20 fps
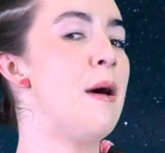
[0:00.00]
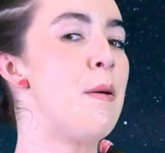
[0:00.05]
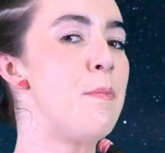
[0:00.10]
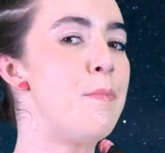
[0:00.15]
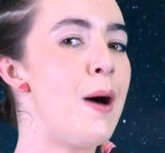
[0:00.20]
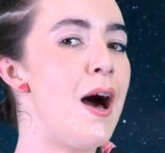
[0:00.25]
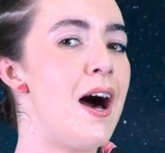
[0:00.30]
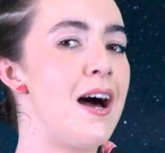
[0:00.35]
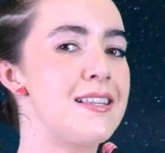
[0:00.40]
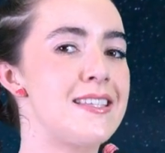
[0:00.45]

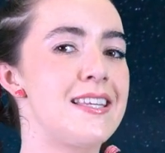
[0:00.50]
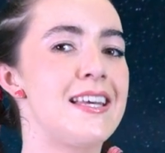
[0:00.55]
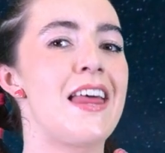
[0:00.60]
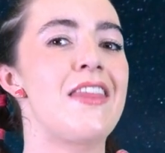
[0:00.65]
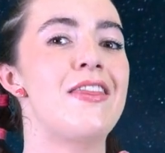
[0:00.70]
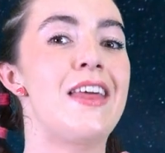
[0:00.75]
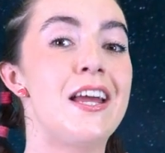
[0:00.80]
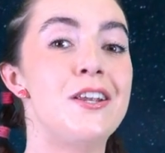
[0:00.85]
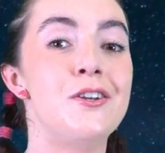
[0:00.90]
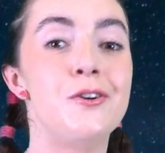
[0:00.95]
but
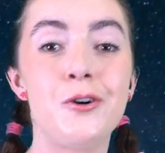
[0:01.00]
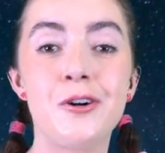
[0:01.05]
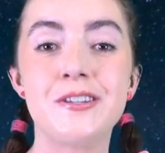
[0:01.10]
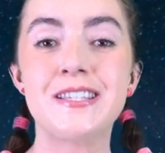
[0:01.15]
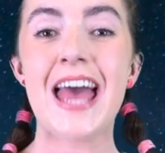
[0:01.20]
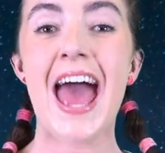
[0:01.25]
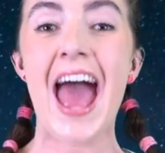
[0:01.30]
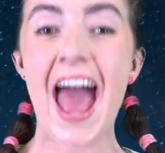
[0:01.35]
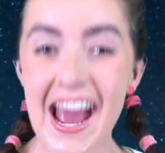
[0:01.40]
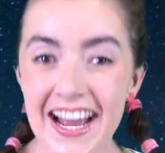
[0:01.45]
they're not
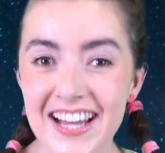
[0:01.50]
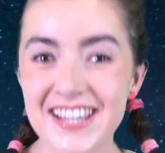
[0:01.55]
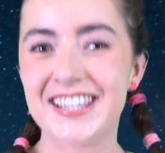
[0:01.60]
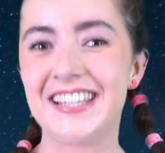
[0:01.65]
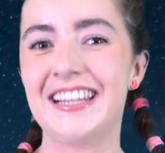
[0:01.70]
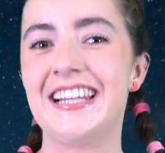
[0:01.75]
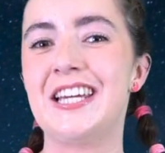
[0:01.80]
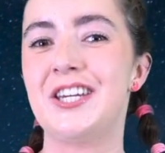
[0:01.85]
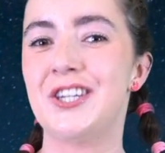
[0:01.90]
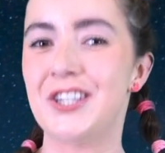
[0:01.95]

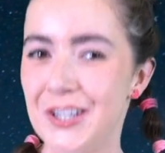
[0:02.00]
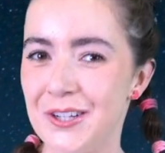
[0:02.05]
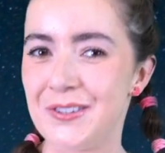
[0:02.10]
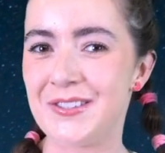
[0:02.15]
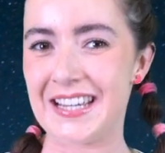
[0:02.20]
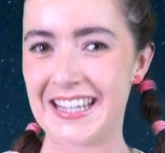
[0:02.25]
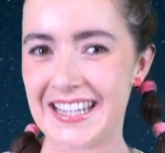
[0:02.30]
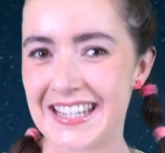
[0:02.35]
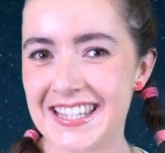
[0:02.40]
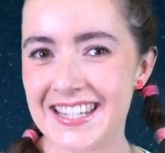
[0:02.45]
actually
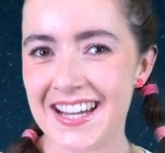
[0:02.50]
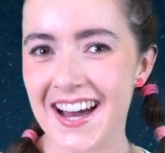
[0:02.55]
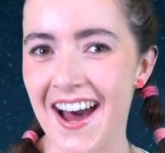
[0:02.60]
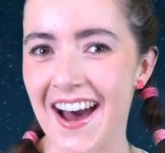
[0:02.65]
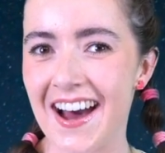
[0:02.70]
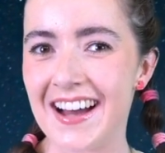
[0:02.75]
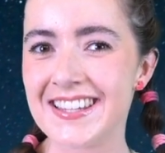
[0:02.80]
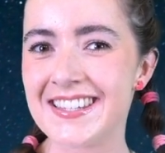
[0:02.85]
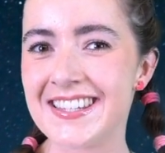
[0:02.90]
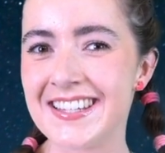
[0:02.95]
shooting
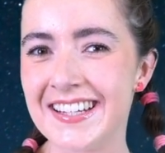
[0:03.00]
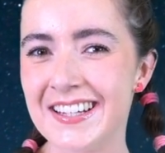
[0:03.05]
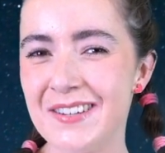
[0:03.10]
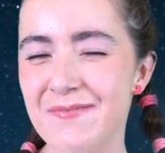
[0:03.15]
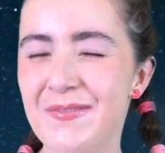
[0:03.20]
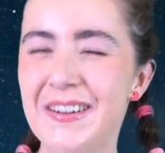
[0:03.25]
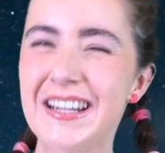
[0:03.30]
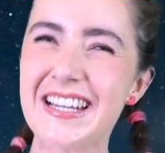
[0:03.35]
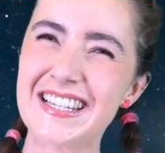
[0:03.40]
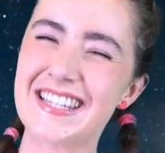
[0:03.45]
stars,
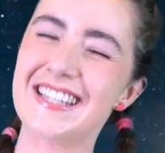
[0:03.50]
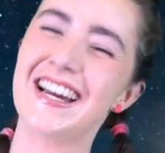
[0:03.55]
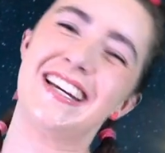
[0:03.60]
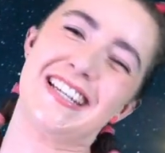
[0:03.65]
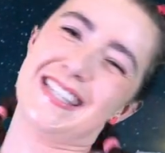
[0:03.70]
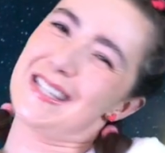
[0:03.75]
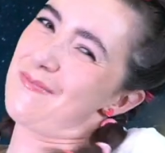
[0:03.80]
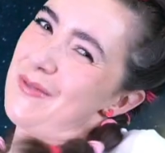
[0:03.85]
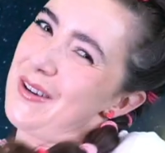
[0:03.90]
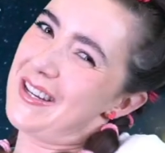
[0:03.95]
but it's
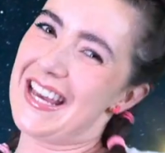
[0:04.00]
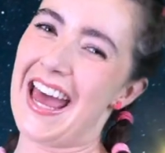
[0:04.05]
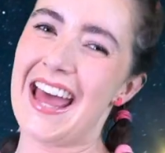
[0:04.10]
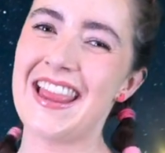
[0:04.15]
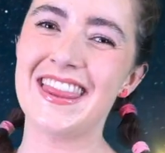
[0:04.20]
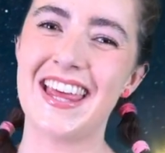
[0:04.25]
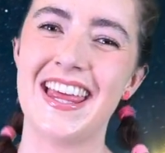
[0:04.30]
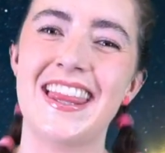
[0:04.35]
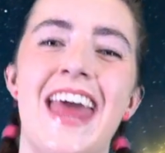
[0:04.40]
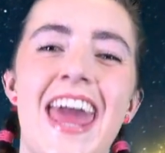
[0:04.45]
nice to
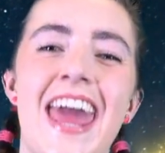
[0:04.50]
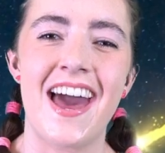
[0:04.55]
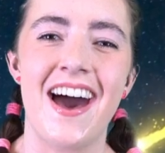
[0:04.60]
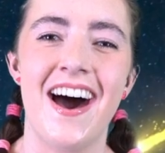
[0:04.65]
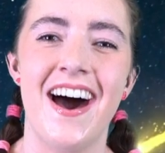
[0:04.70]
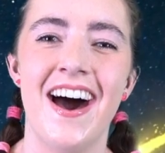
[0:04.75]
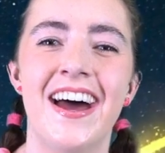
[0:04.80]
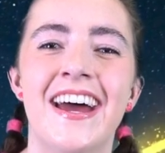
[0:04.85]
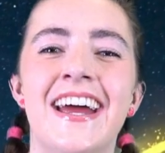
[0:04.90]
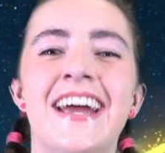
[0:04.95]
pretend that
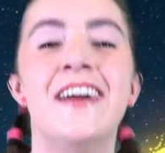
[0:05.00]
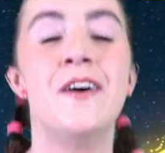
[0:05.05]
are.